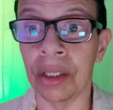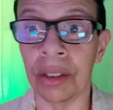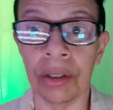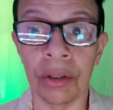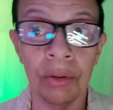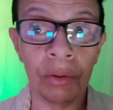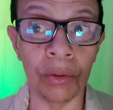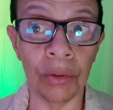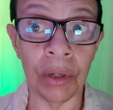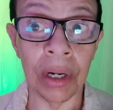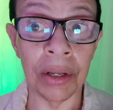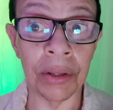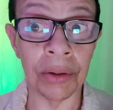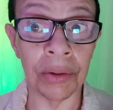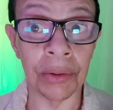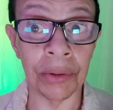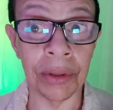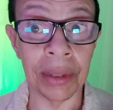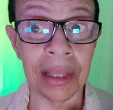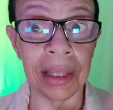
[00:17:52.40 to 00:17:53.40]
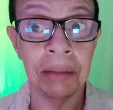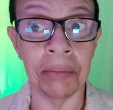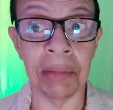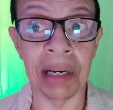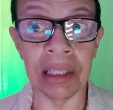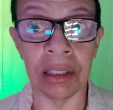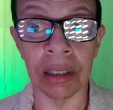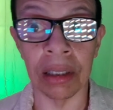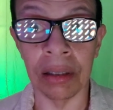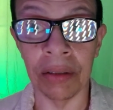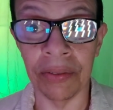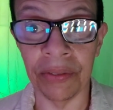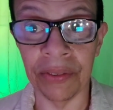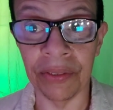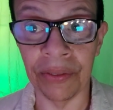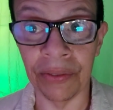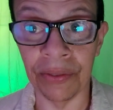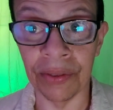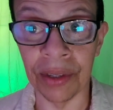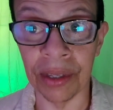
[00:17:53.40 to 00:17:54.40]
No other magical
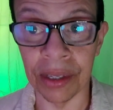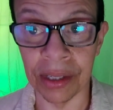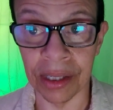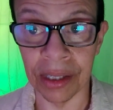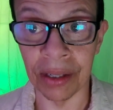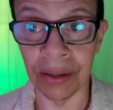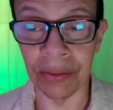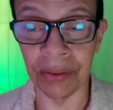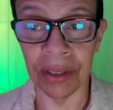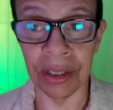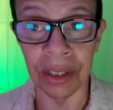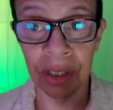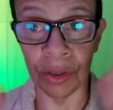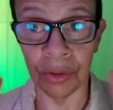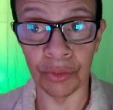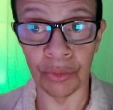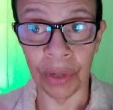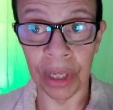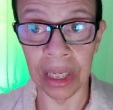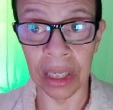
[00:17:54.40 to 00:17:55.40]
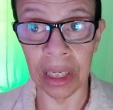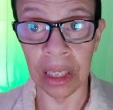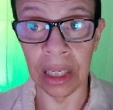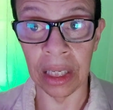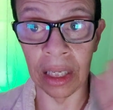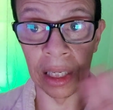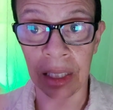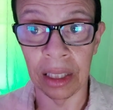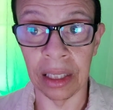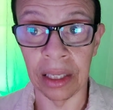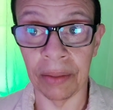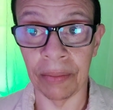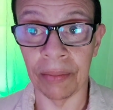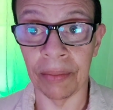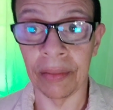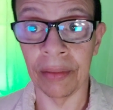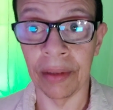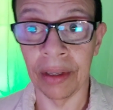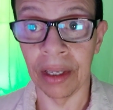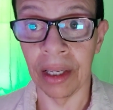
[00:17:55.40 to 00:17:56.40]
stuff with this Reiki healing.
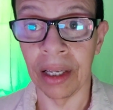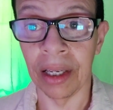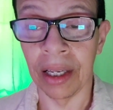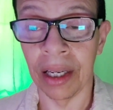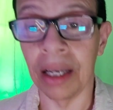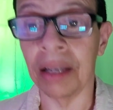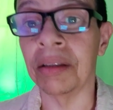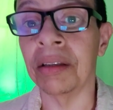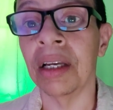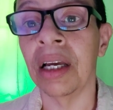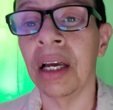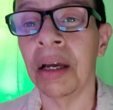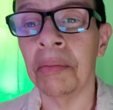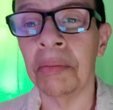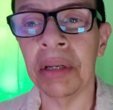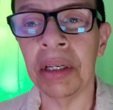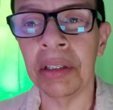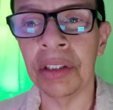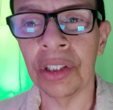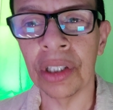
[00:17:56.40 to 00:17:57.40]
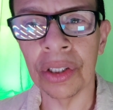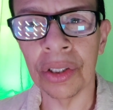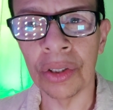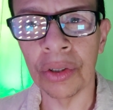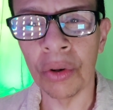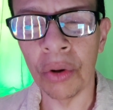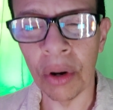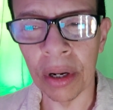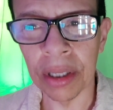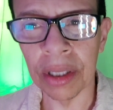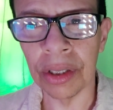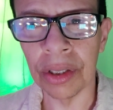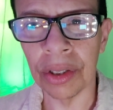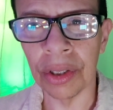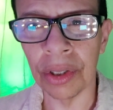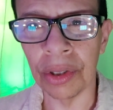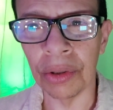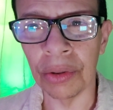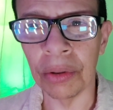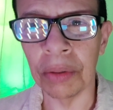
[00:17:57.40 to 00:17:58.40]
And me just talking
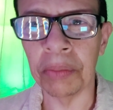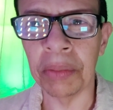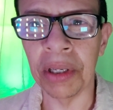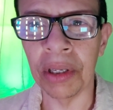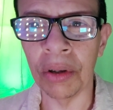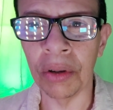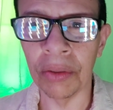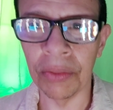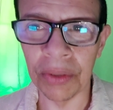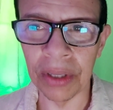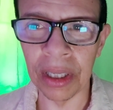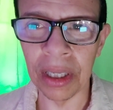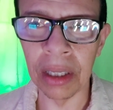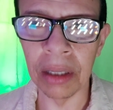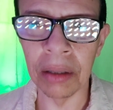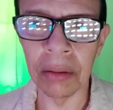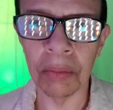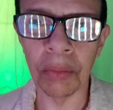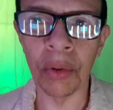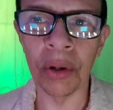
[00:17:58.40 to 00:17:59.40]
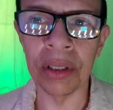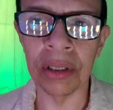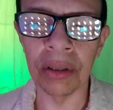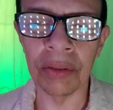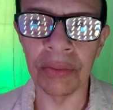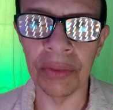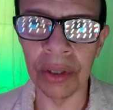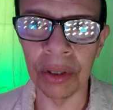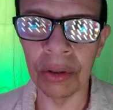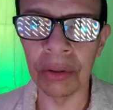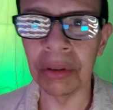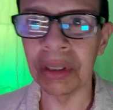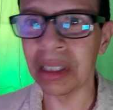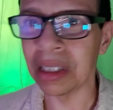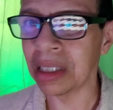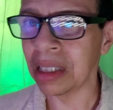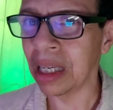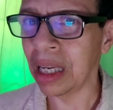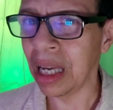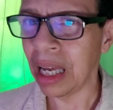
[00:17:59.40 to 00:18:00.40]
to you, POV, point of view,
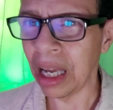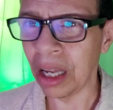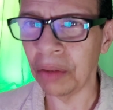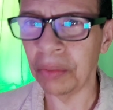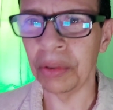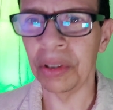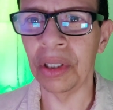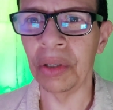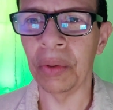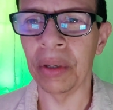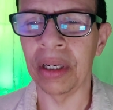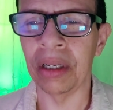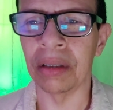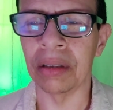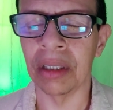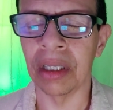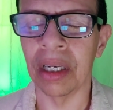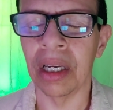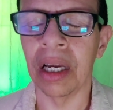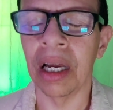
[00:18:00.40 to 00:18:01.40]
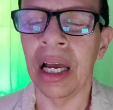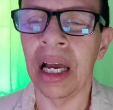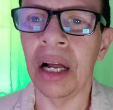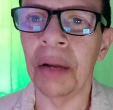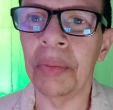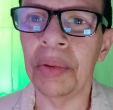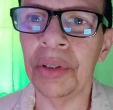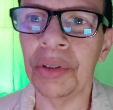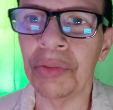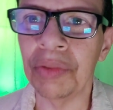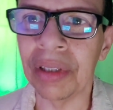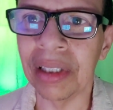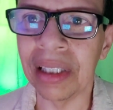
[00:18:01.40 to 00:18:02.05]
just helping you out, helping you